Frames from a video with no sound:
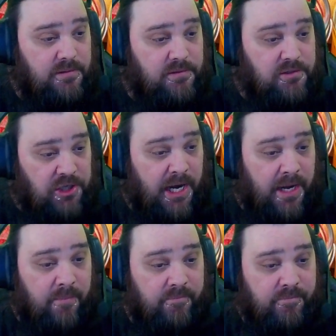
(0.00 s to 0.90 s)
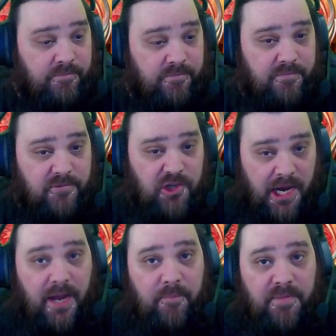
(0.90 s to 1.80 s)
jam
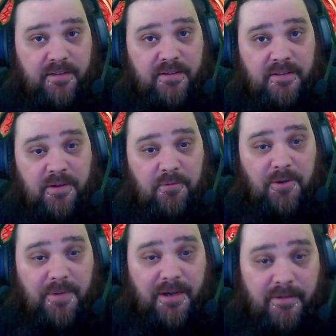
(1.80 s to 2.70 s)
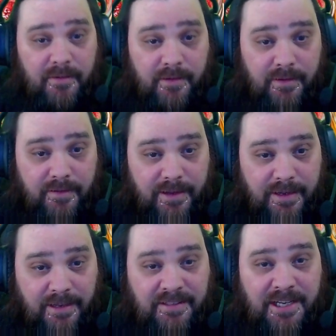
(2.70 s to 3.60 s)
that's in the room here.
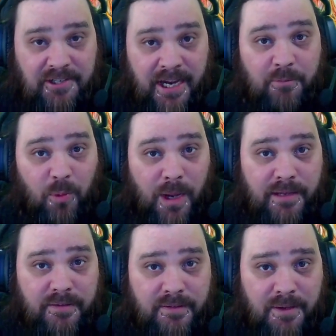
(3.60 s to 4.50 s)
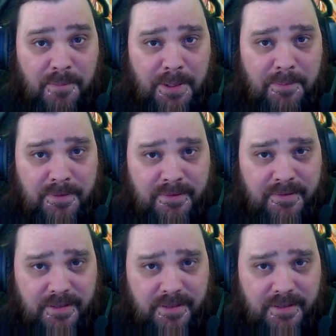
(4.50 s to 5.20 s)
I said jam twice on purpose.